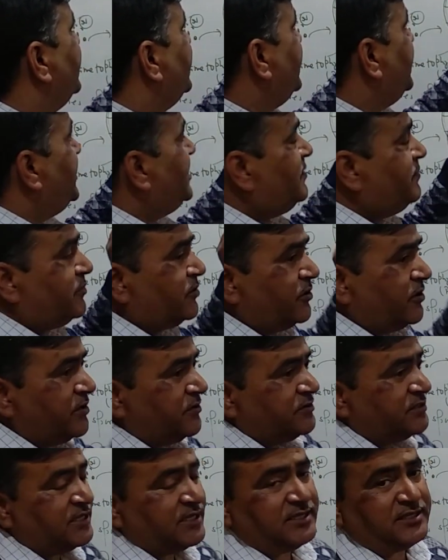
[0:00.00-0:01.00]
it
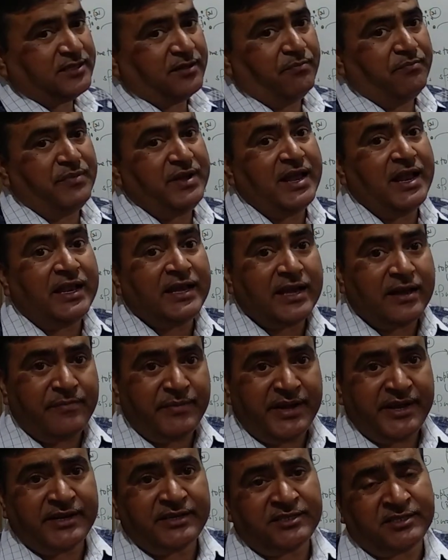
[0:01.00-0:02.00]
produces the male
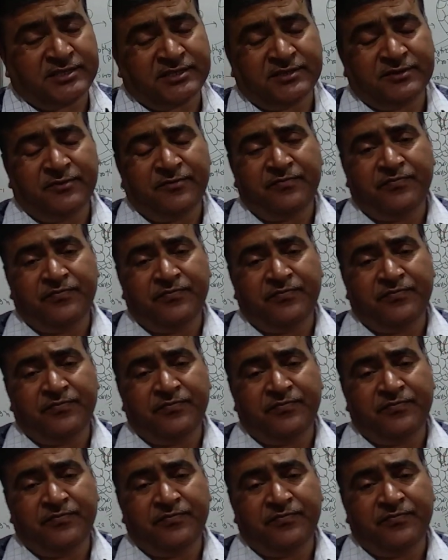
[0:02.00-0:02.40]
gametes,